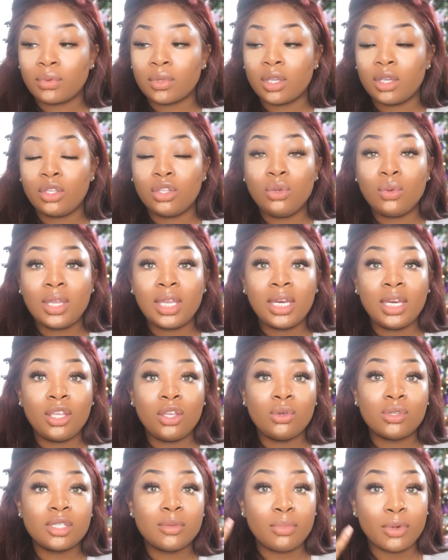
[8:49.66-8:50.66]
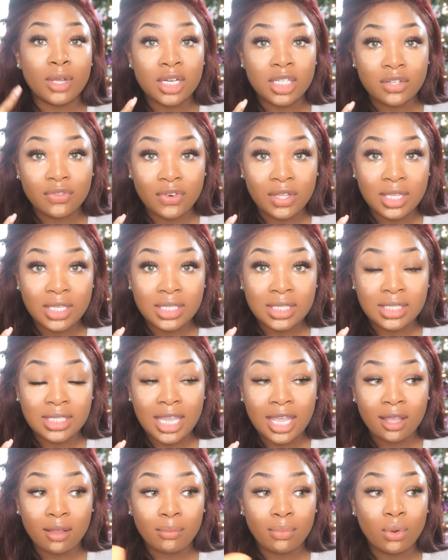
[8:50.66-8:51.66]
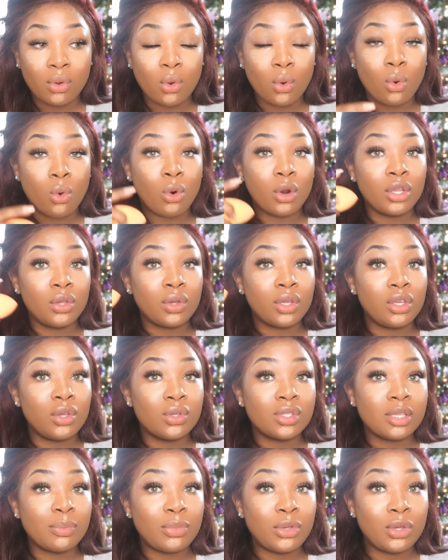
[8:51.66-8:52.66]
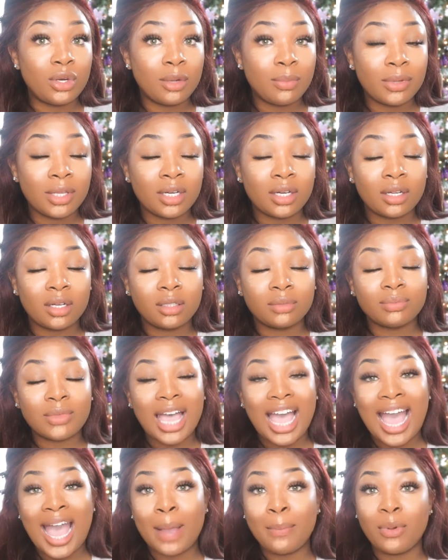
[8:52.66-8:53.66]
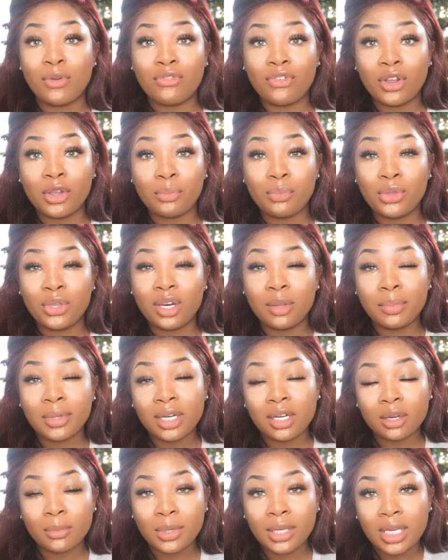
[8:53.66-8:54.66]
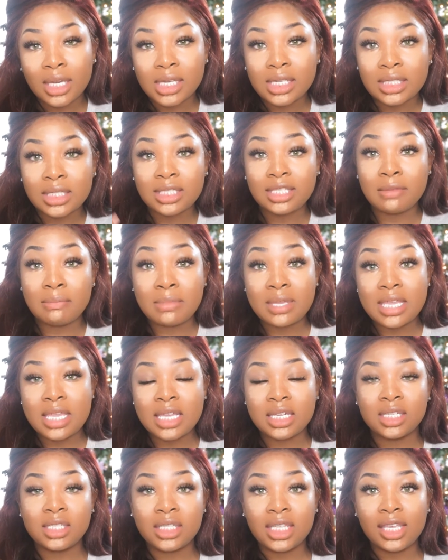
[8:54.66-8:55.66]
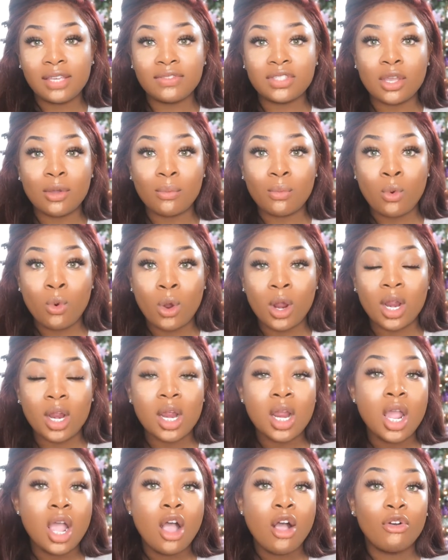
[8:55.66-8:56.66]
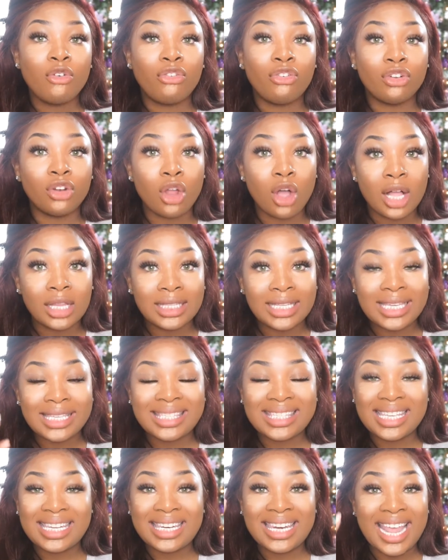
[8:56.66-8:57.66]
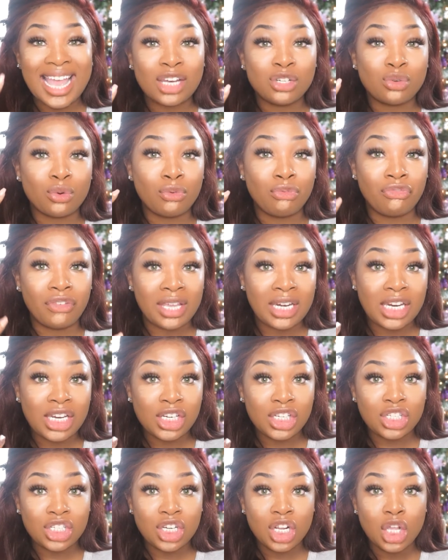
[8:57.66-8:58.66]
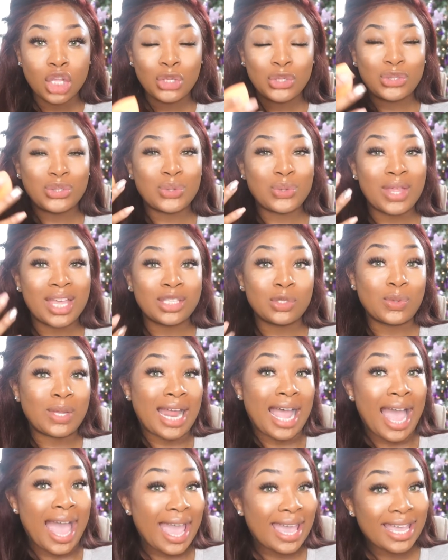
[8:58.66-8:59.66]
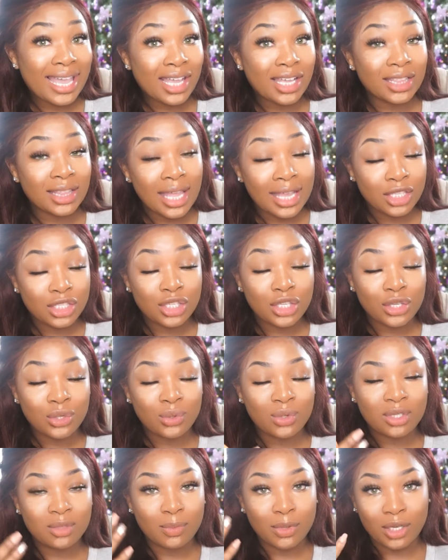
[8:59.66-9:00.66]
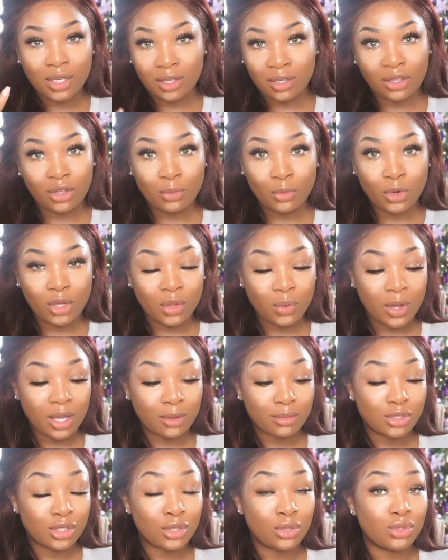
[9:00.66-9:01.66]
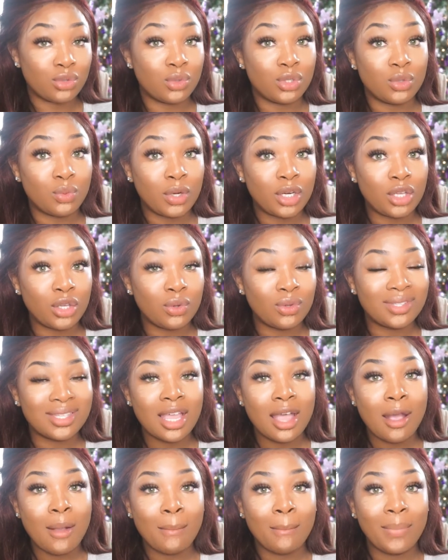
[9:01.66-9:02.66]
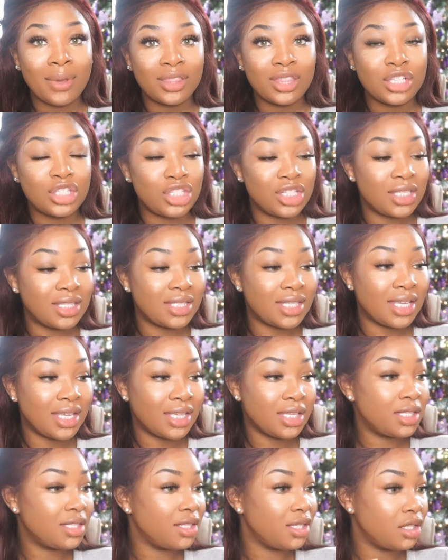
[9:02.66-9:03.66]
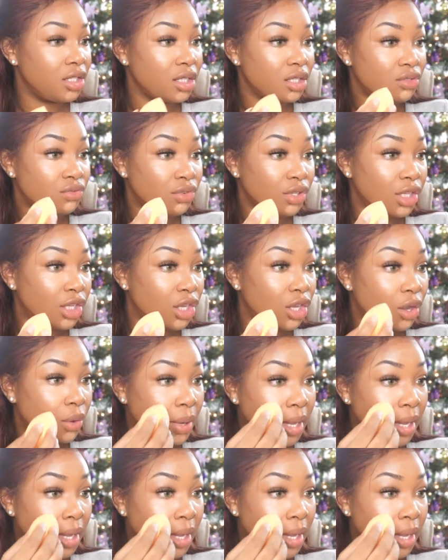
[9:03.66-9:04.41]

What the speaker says: you can use a brush for this step, or you can use a beauty blender. I prefer a beauty blender because to me, it just gives a more flawless, natural finish. So that's what I like to use, but you're more than welcome to use what you want to use. But the gist is to just really go